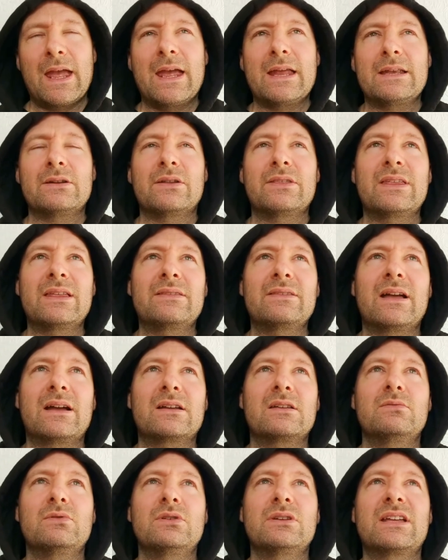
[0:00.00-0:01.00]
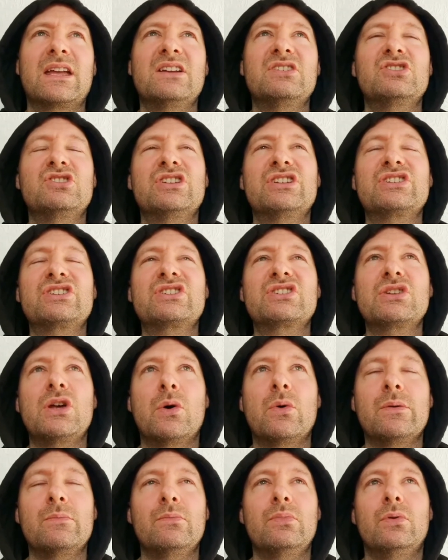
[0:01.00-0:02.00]
And I think that communication is
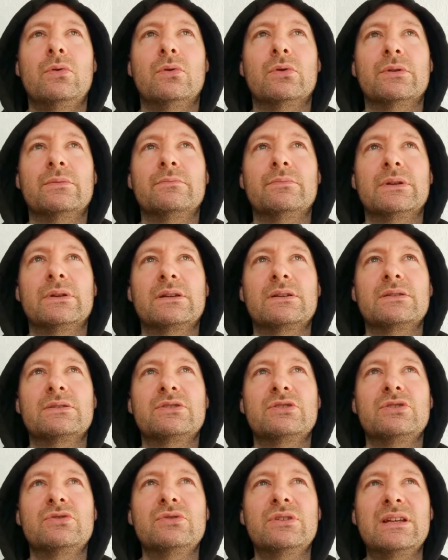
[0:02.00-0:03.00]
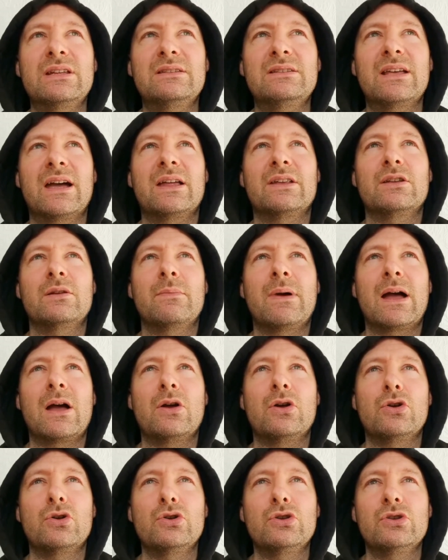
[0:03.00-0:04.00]
so important because you need that no
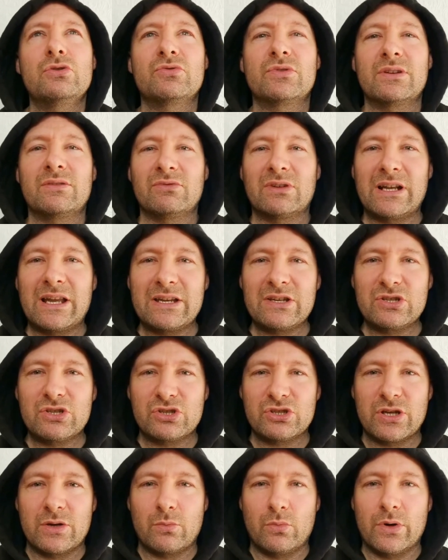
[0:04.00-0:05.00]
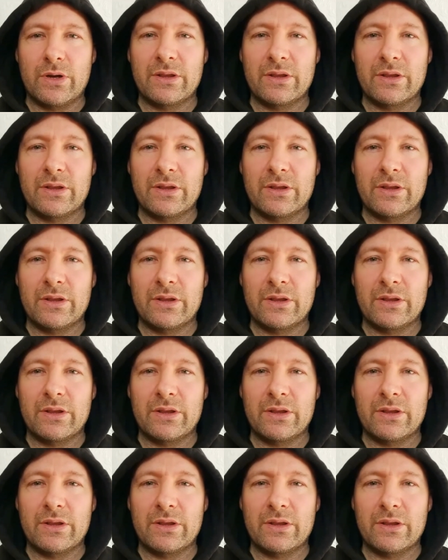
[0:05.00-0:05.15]
matter who you're in a relationship